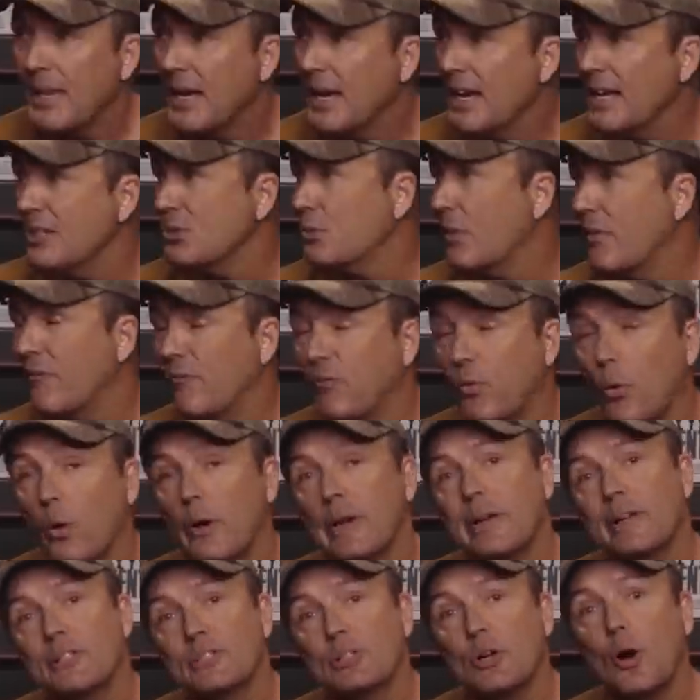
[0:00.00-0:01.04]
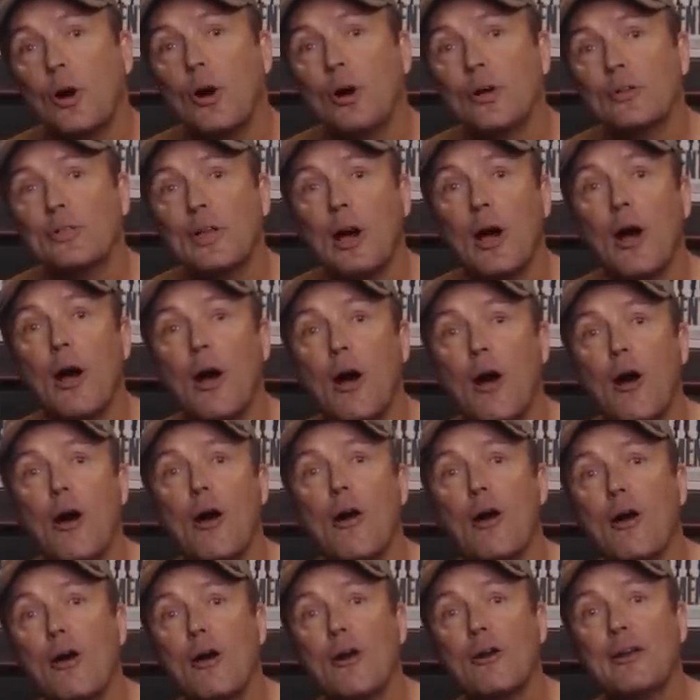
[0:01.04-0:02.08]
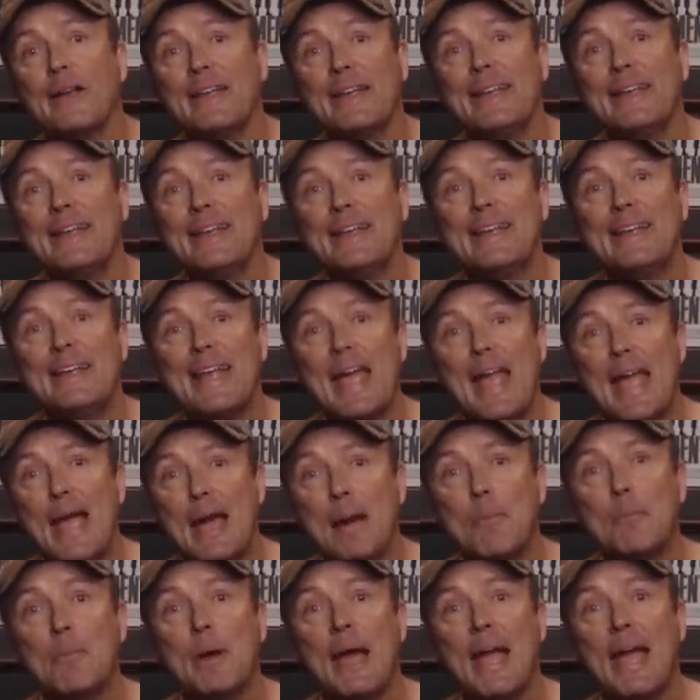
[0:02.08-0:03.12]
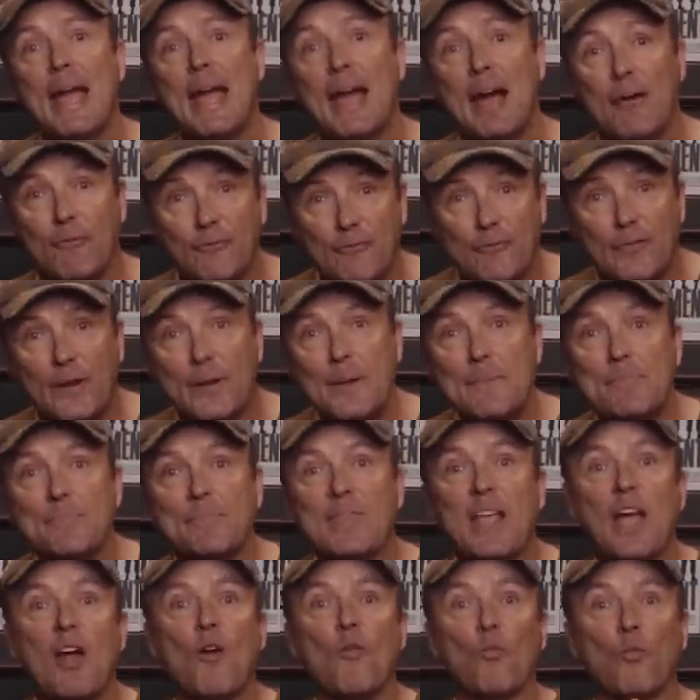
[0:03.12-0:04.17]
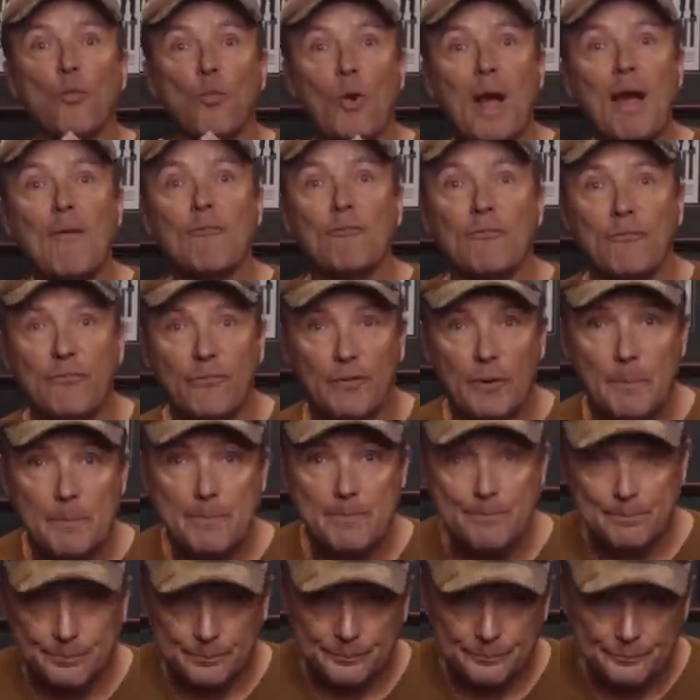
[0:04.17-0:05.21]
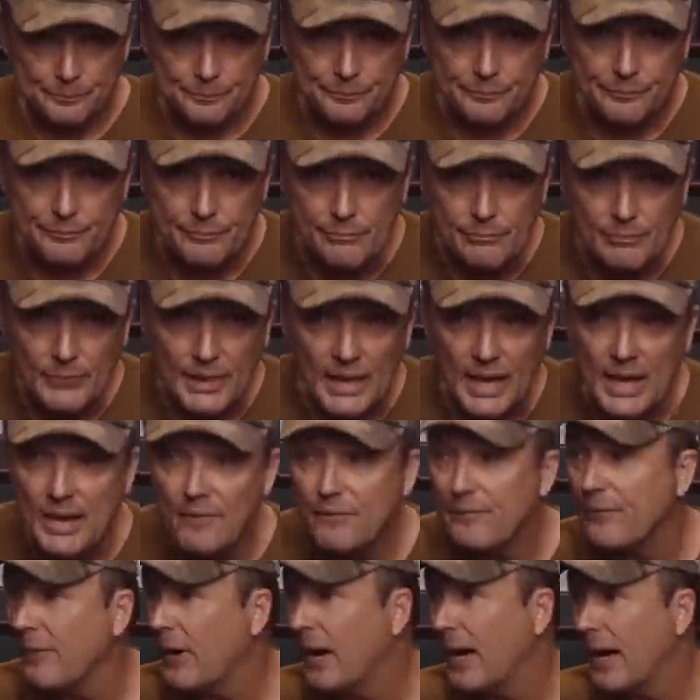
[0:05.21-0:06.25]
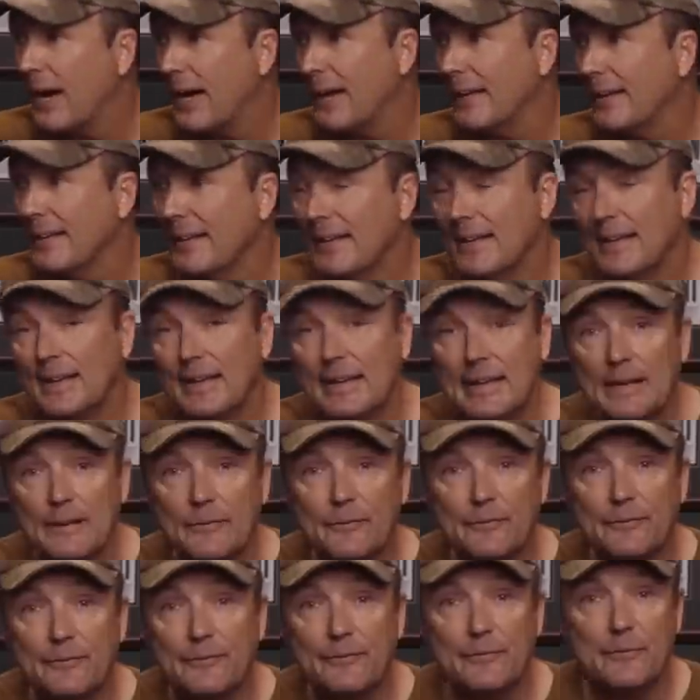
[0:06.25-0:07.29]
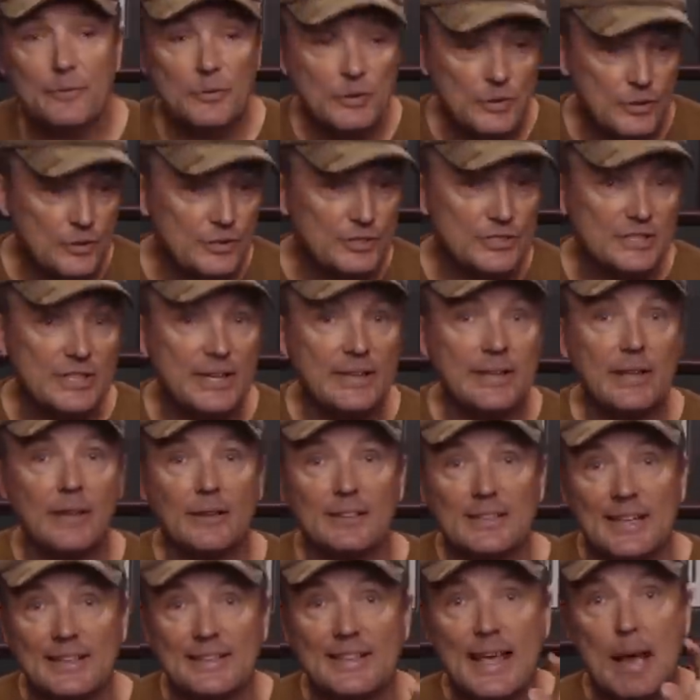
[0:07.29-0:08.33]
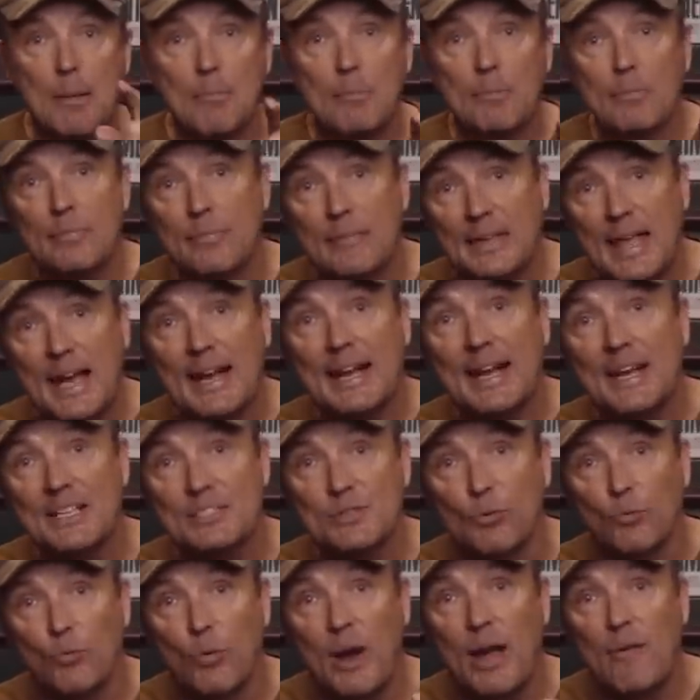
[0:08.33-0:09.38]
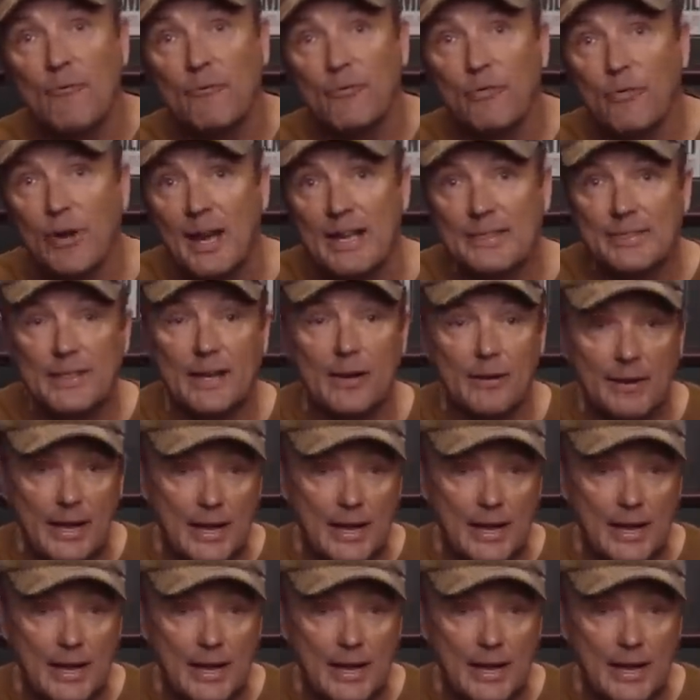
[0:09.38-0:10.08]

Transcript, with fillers: Here's one for you. It's called R E M F, R E M F. If, uh, if you're sitting there like, that that guy's a R E M F right there.